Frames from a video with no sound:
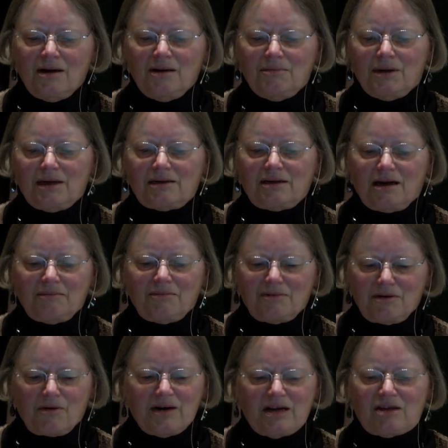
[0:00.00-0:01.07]
but
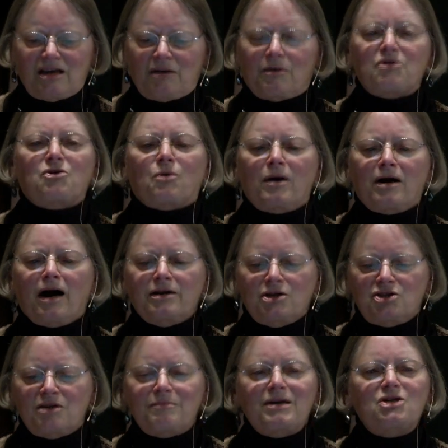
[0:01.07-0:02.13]
I already said what's going on in the
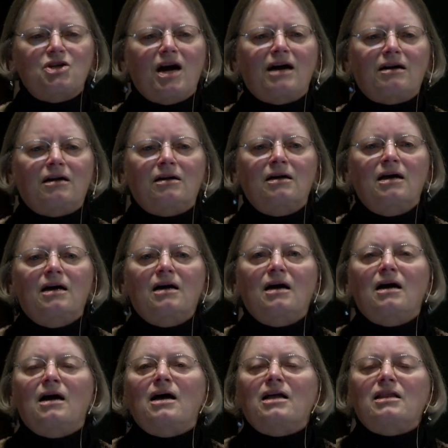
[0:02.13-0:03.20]
shipping channel.
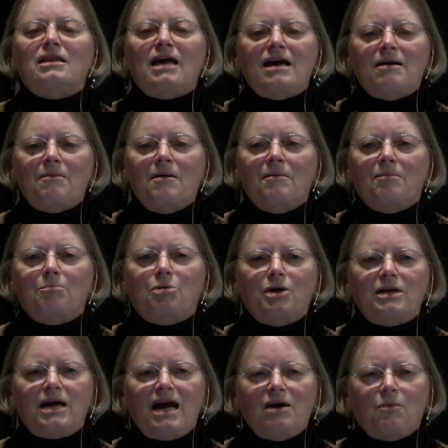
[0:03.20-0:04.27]
They
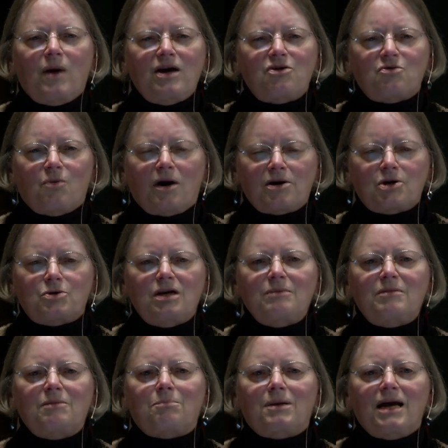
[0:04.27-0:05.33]
put a wastewater
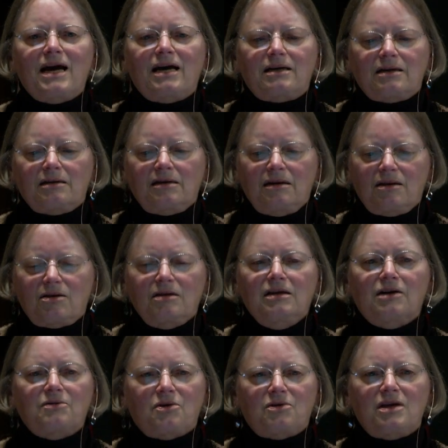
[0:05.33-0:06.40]
treatment plant
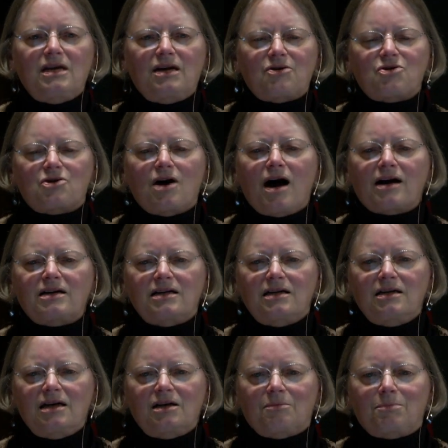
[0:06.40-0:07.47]
near the city of
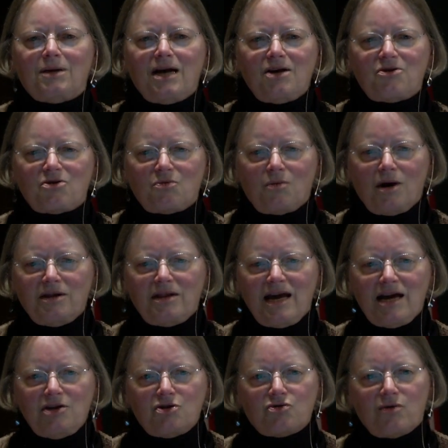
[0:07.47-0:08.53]
Stockton in a place where they
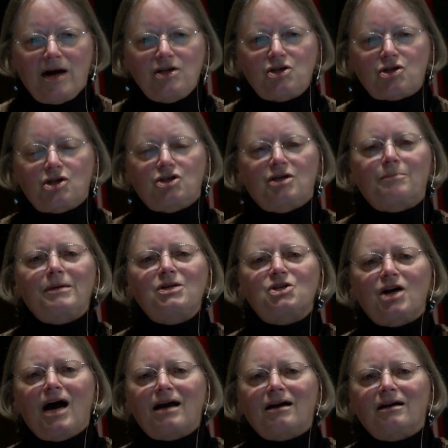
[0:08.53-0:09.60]
had dredged a shipping
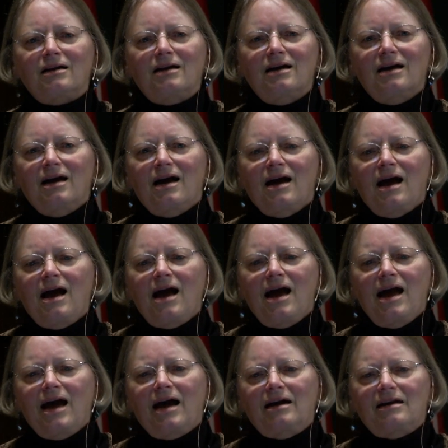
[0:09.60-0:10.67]
channel,
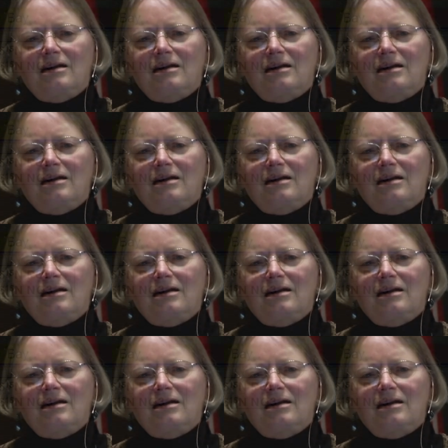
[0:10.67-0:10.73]
and